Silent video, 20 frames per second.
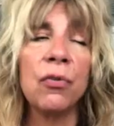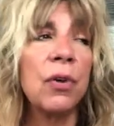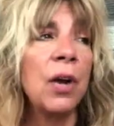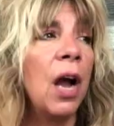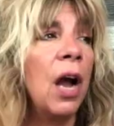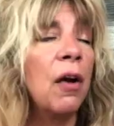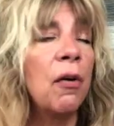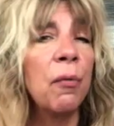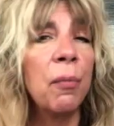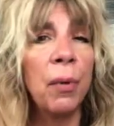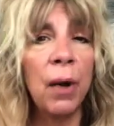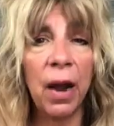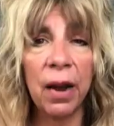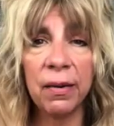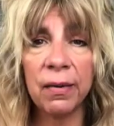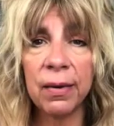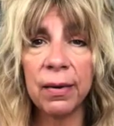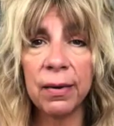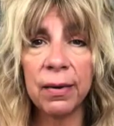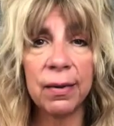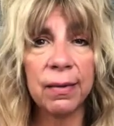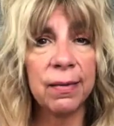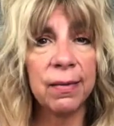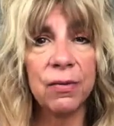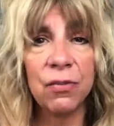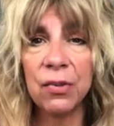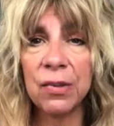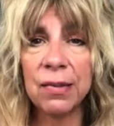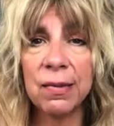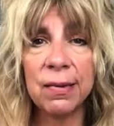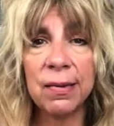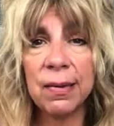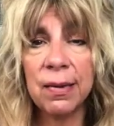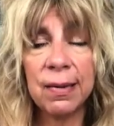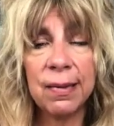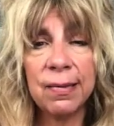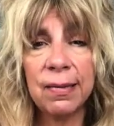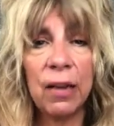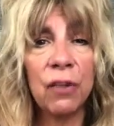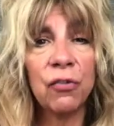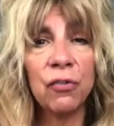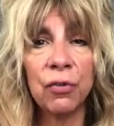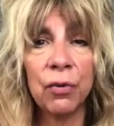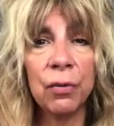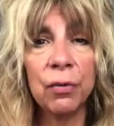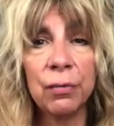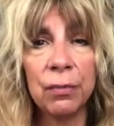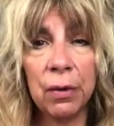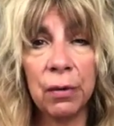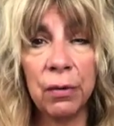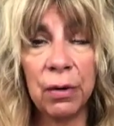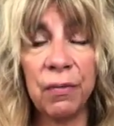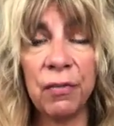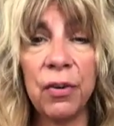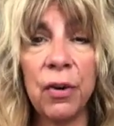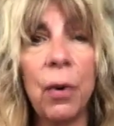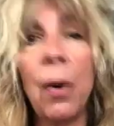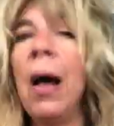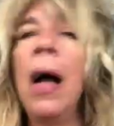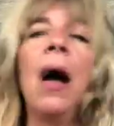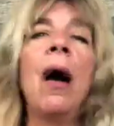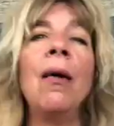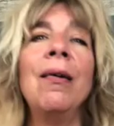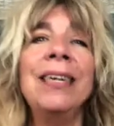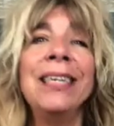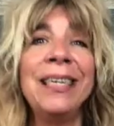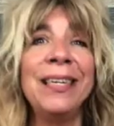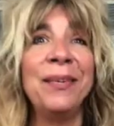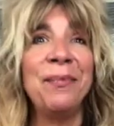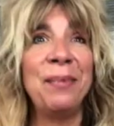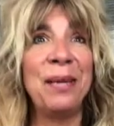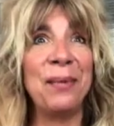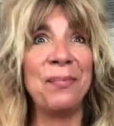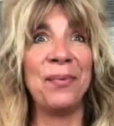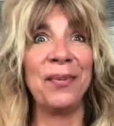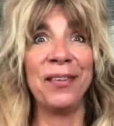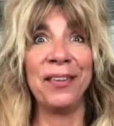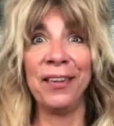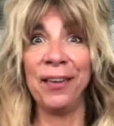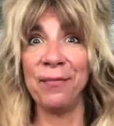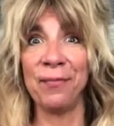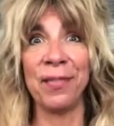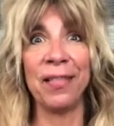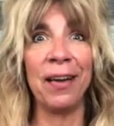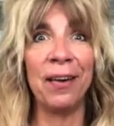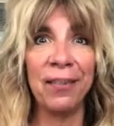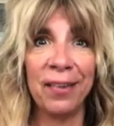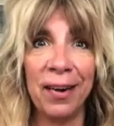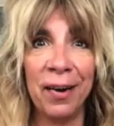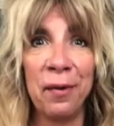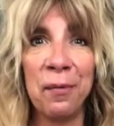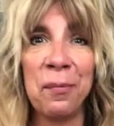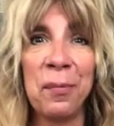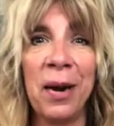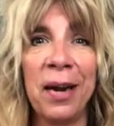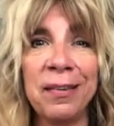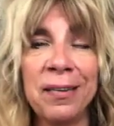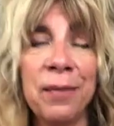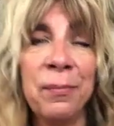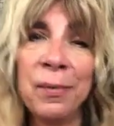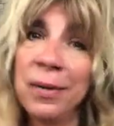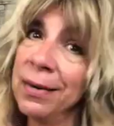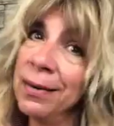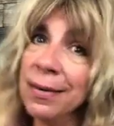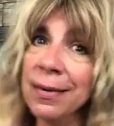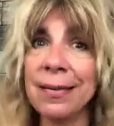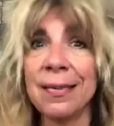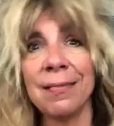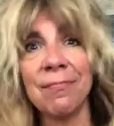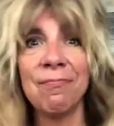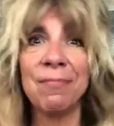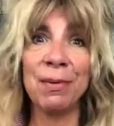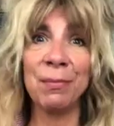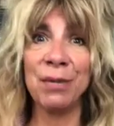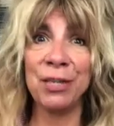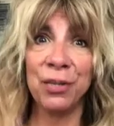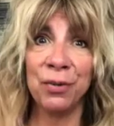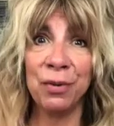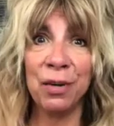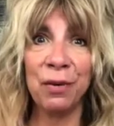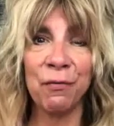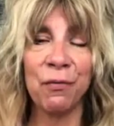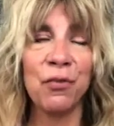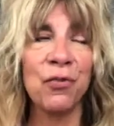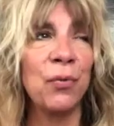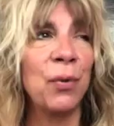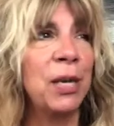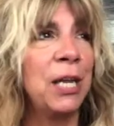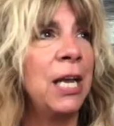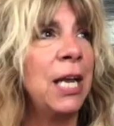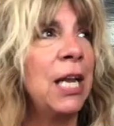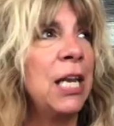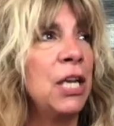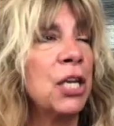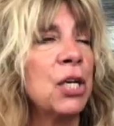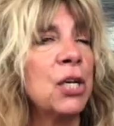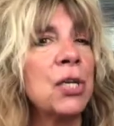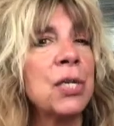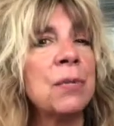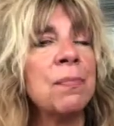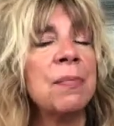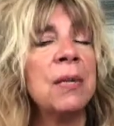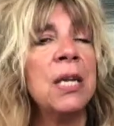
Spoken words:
Chiropractic is just essential. I don't even know how people live without chiropractic because I've been doing it for 28 years.